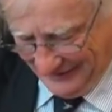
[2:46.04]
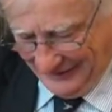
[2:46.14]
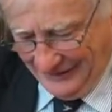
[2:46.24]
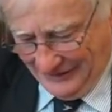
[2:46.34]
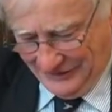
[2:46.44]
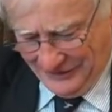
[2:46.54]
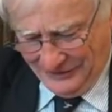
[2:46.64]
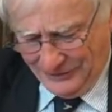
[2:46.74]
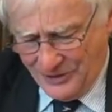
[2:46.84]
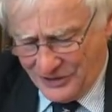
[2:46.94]

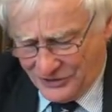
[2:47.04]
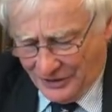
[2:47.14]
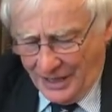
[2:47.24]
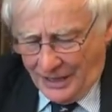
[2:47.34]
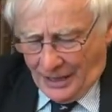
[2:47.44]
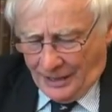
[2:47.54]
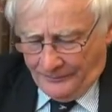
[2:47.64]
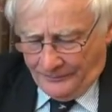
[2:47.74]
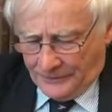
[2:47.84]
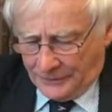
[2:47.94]
eternal question.
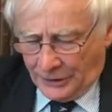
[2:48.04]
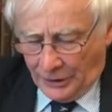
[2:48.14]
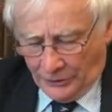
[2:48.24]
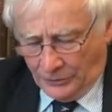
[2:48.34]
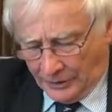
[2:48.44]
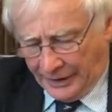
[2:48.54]
No,